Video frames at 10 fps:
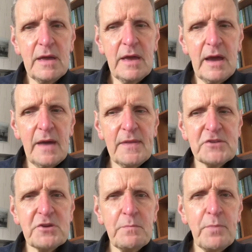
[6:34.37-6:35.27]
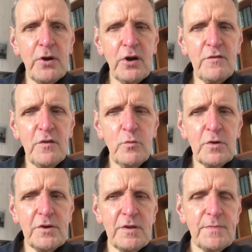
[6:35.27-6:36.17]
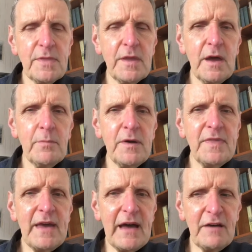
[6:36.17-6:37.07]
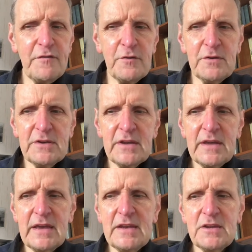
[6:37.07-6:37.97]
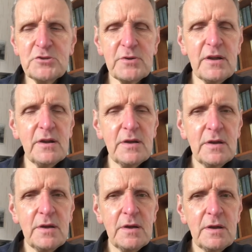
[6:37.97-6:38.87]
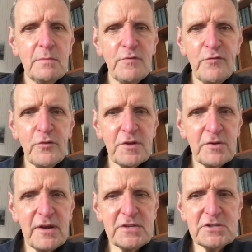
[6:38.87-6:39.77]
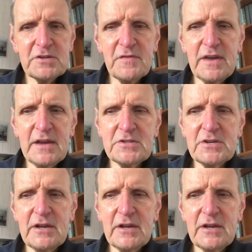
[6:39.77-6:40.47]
And that's a powerful word about the affluent in Israel before the crisis of the exile.